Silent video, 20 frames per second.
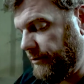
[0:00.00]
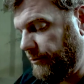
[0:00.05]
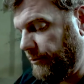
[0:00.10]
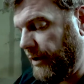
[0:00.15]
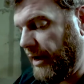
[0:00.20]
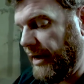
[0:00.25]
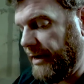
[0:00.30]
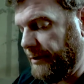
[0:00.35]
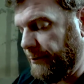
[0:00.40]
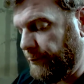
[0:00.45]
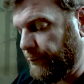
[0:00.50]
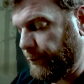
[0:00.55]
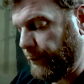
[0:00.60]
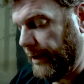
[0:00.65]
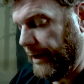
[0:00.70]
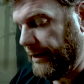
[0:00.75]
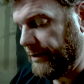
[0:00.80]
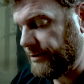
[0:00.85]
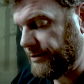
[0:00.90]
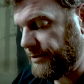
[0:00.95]
Mine and
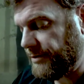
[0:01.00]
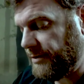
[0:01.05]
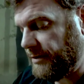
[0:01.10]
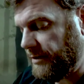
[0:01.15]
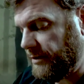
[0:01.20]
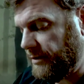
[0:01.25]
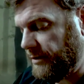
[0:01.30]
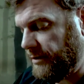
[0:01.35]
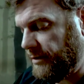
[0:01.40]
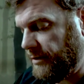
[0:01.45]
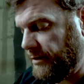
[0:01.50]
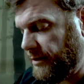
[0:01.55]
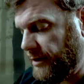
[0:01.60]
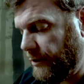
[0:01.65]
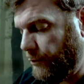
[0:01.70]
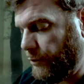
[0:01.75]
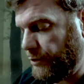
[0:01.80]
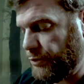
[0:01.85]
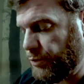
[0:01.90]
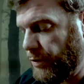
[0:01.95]
Frank's.
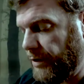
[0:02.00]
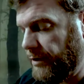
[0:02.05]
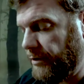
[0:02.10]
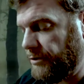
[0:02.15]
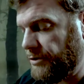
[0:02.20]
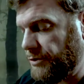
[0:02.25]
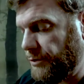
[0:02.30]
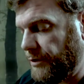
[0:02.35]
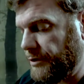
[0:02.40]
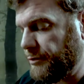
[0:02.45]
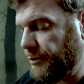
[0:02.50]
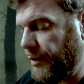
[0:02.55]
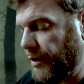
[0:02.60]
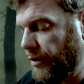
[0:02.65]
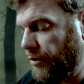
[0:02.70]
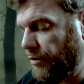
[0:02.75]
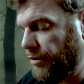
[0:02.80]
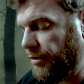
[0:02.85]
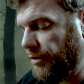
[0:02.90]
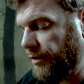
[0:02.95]
It was willed to us
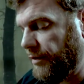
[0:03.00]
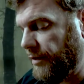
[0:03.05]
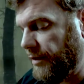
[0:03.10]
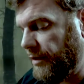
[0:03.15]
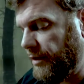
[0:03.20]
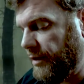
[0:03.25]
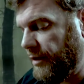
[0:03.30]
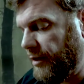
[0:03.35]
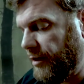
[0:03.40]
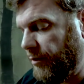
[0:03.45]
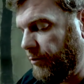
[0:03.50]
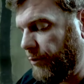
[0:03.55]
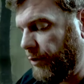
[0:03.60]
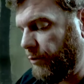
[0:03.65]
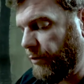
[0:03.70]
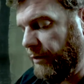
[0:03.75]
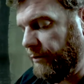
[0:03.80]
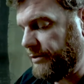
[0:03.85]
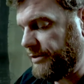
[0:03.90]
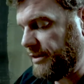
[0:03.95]
both.
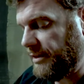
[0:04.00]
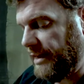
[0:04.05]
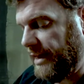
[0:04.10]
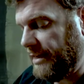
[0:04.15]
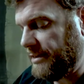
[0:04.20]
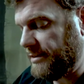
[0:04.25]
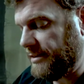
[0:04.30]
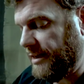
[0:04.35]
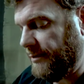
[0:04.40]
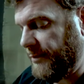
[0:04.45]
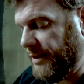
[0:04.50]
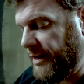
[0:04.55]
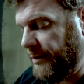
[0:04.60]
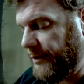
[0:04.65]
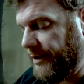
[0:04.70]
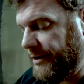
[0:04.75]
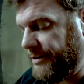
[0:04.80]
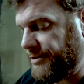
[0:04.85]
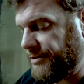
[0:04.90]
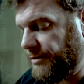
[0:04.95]
But when was the last time
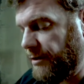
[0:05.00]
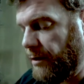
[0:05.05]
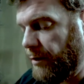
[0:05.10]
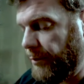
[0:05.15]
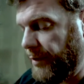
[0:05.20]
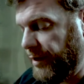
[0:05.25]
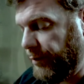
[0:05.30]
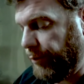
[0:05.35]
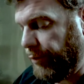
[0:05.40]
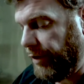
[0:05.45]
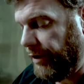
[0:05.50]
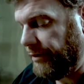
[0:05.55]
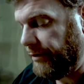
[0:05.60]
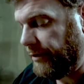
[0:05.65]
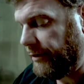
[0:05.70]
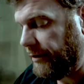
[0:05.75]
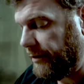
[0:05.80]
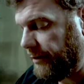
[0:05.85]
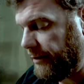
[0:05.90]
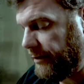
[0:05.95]
anybody saw Big
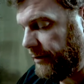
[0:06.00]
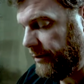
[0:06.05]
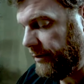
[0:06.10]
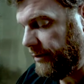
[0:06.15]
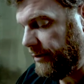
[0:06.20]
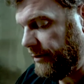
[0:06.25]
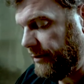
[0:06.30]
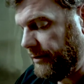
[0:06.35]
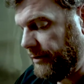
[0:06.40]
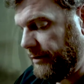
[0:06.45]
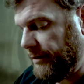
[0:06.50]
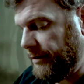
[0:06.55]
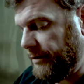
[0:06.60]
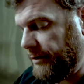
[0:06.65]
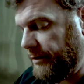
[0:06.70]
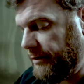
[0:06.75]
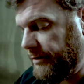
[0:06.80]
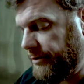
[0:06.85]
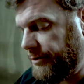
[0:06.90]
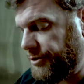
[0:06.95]
Brother?
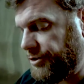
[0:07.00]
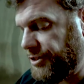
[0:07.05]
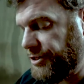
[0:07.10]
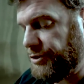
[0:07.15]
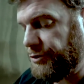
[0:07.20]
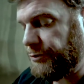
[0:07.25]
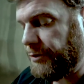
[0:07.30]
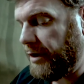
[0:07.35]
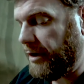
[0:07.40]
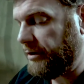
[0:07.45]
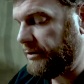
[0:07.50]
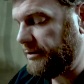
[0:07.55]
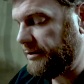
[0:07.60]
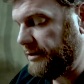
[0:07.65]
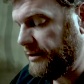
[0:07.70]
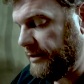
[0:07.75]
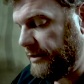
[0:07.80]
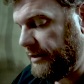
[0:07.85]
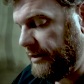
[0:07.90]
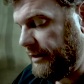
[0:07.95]
She shrugged,
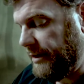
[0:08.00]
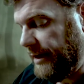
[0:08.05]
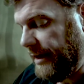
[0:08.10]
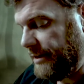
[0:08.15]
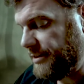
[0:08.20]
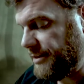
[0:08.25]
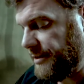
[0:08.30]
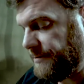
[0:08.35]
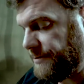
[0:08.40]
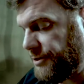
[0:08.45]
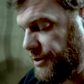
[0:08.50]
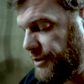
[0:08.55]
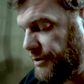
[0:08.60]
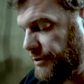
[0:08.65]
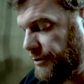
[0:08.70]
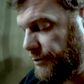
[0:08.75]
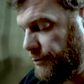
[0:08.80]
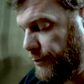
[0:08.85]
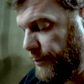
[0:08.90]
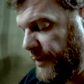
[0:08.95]
as if she
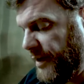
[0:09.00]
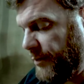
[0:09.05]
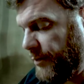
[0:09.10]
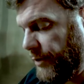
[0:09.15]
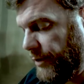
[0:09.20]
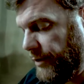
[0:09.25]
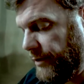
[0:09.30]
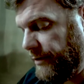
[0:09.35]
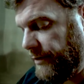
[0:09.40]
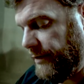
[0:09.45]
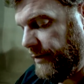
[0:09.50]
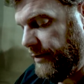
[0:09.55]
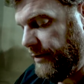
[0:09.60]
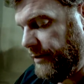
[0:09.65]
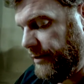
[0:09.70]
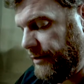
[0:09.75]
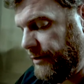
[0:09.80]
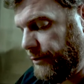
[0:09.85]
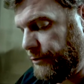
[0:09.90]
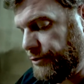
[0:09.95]
couldn't remember,
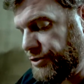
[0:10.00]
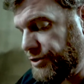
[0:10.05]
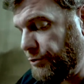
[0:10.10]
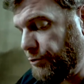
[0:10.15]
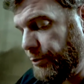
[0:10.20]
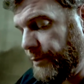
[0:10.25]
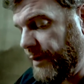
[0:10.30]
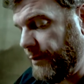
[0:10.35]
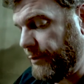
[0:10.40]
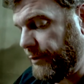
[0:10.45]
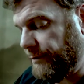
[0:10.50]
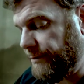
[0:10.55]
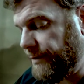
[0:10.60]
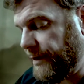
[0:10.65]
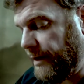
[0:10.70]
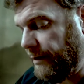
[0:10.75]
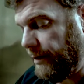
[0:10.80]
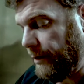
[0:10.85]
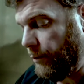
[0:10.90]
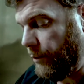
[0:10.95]
though she remembered
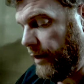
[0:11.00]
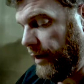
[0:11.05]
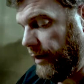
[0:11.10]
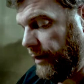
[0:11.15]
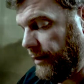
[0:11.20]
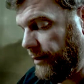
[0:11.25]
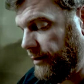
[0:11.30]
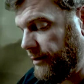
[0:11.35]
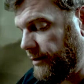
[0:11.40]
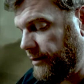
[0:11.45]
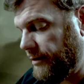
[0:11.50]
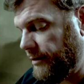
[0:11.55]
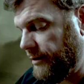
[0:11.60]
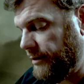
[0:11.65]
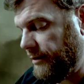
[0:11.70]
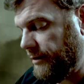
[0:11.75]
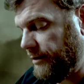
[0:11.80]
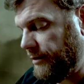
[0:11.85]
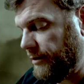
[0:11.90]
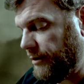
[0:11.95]
very well,
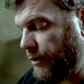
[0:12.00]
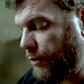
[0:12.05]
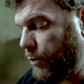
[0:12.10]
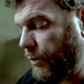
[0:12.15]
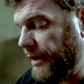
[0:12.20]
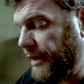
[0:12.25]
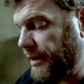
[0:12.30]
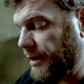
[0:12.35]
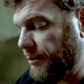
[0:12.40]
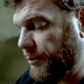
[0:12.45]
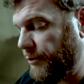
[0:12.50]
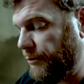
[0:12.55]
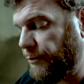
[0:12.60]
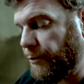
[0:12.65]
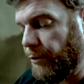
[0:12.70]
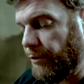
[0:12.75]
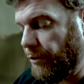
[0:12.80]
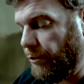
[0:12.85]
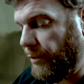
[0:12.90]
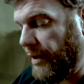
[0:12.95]
a week
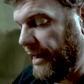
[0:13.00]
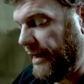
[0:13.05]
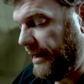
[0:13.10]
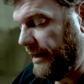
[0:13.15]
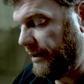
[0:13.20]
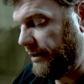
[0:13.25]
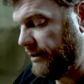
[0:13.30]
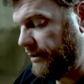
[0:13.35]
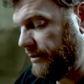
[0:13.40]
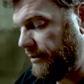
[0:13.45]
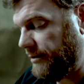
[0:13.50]
before the wedding.